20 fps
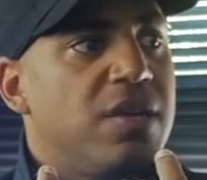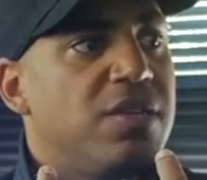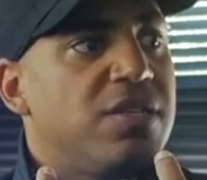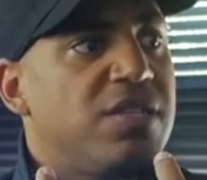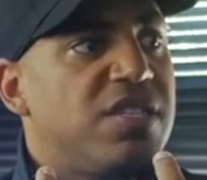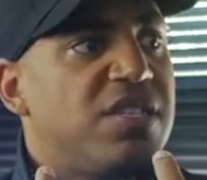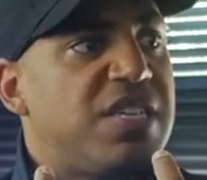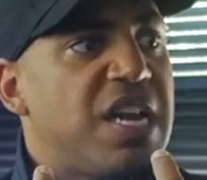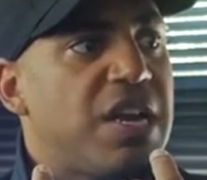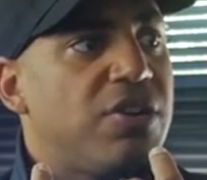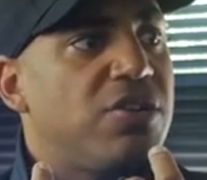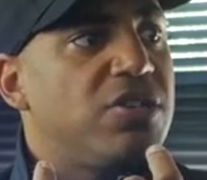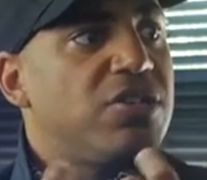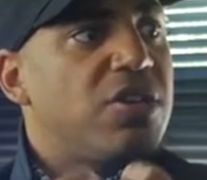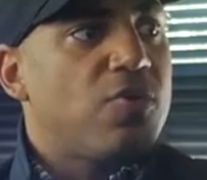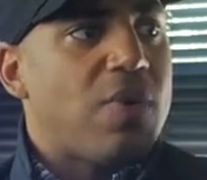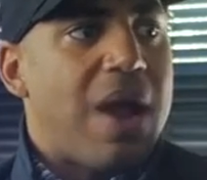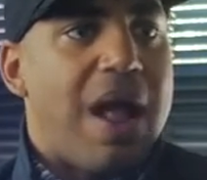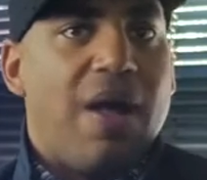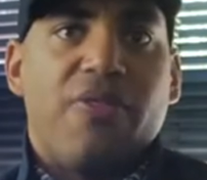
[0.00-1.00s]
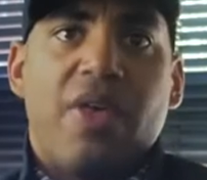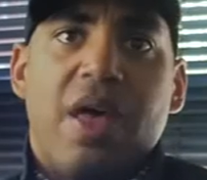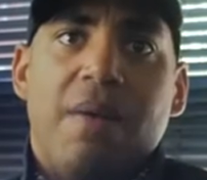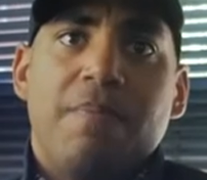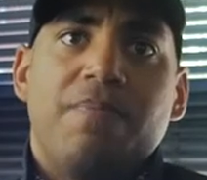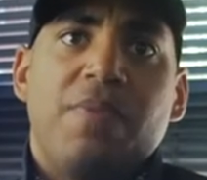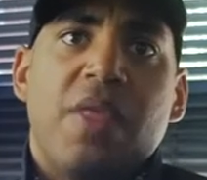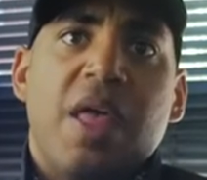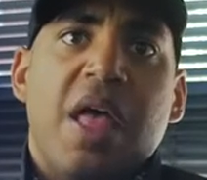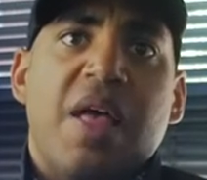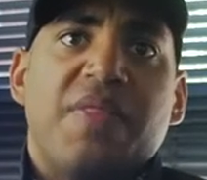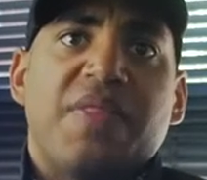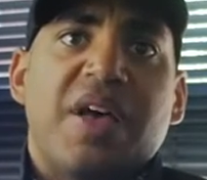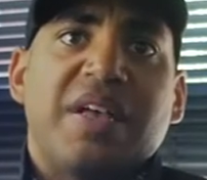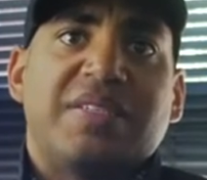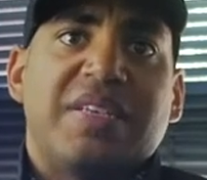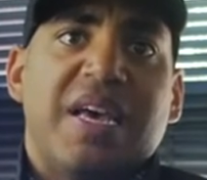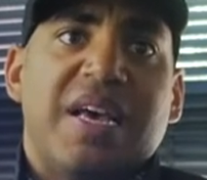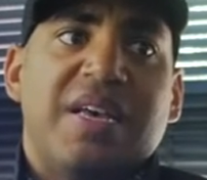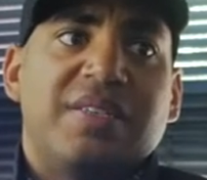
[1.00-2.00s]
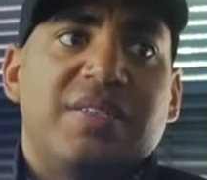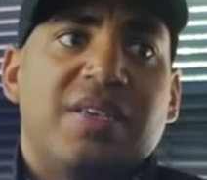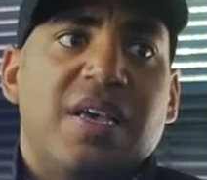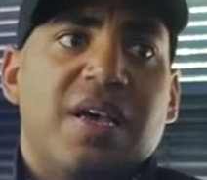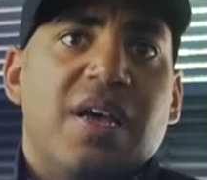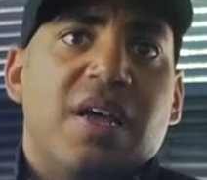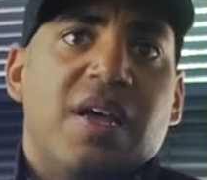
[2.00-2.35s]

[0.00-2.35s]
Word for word: stickers around them that says,